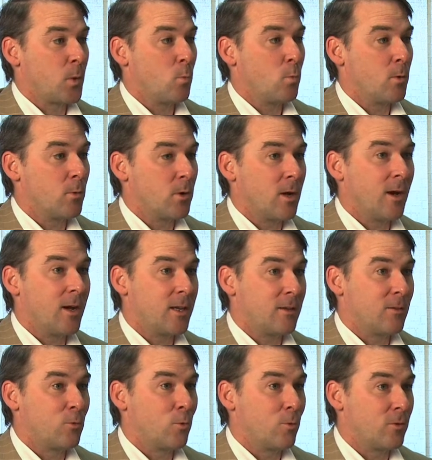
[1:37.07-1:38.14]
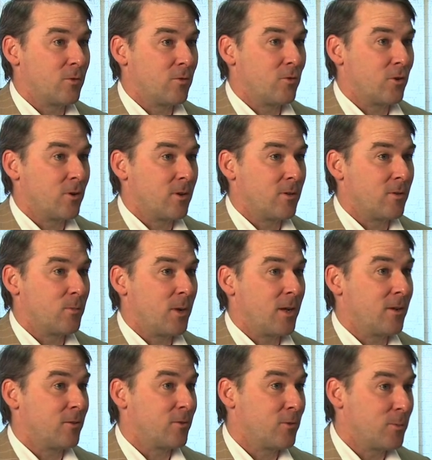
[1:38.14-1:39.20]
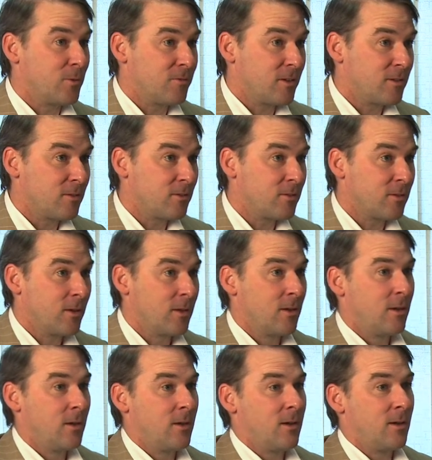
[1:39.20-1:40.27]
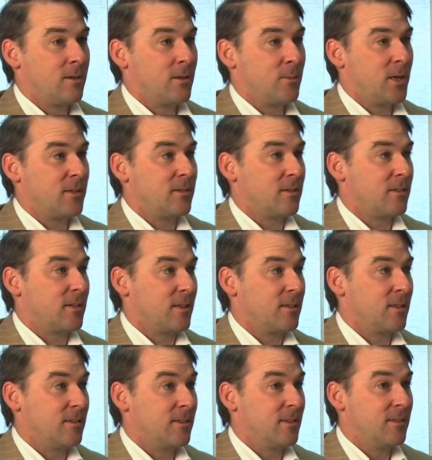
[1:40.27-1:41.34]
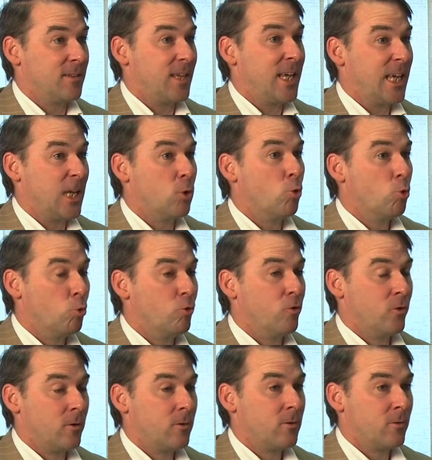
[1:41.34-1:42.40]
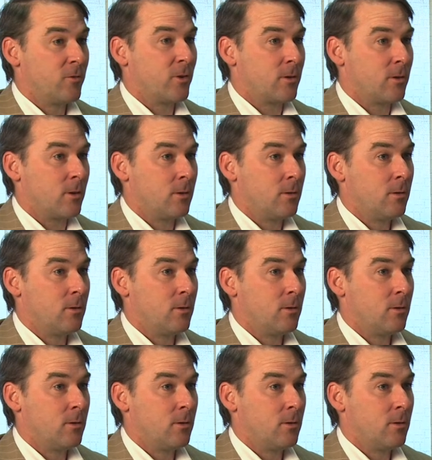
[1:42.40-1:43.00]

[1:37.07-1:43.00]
we were guided towards journals by our supervisors on the basis that this is a good journal.